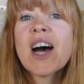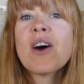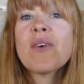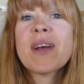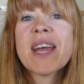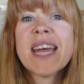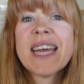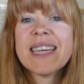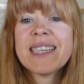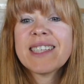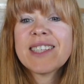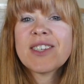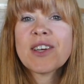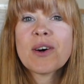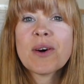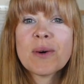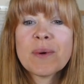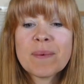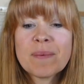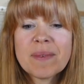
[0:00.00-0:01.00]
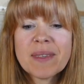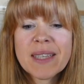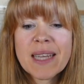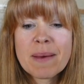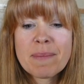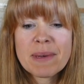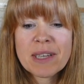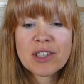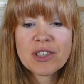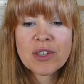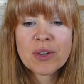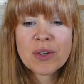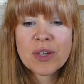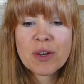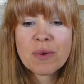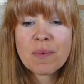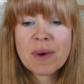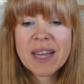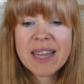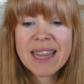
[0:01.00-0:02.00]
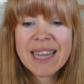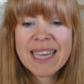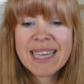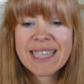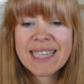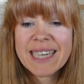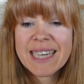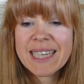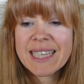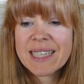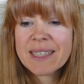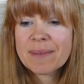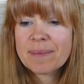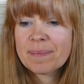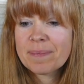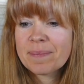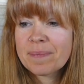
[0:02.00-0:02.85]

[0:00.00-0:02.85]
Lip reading: Okay, so let me show you what they did.